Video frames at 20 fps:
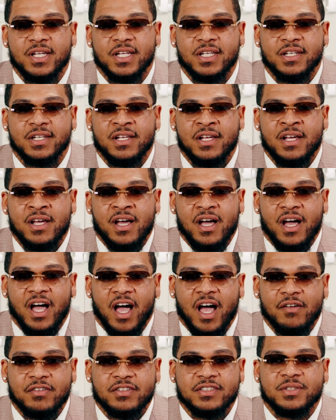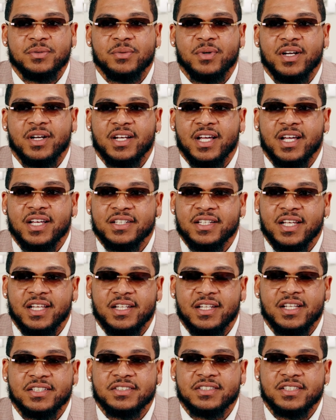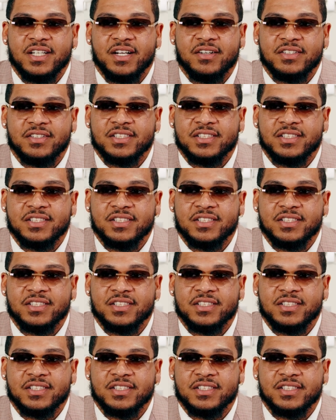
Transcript: And obviously wearing that legendary